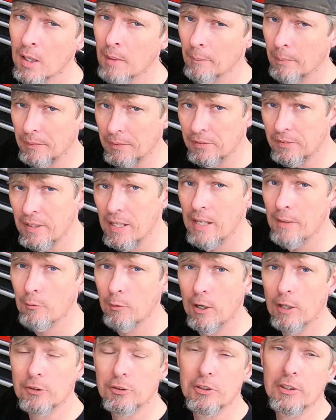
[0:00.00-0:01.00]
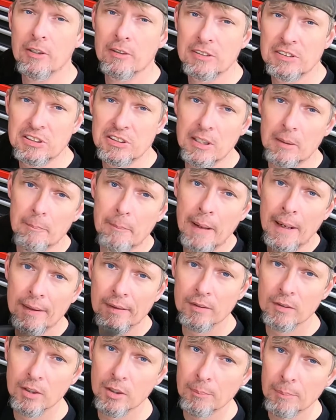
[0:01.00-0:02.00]
But today we're actually going to step back
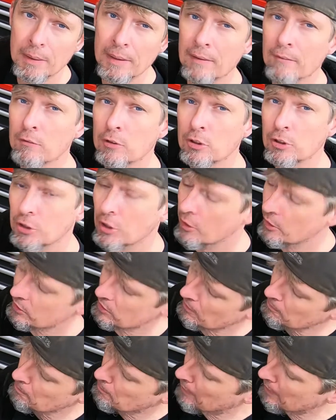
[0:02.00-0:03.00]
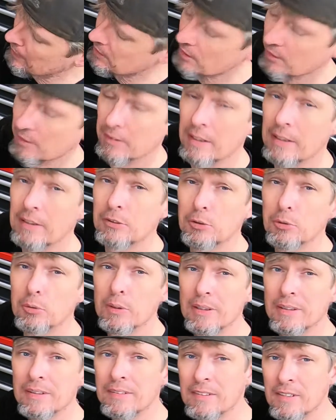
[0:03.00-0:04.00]
a little bit and I want to show you some basic things you
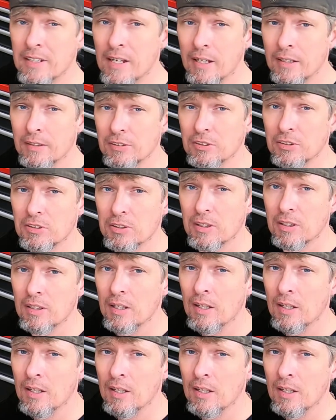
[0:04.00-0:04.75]
can test.